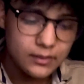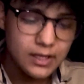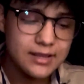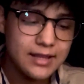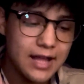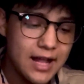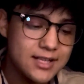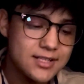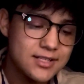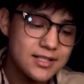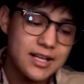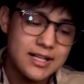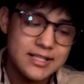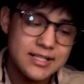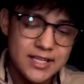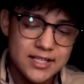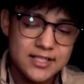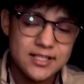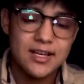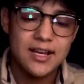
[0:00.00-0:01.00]
That's
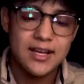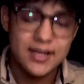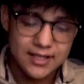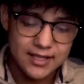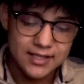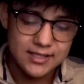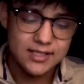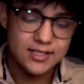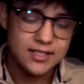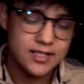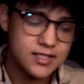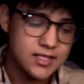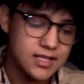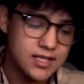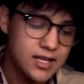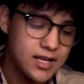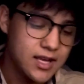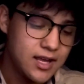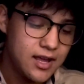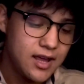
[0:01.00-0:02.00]
consistent
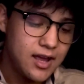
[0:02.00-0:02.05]
inconsistency.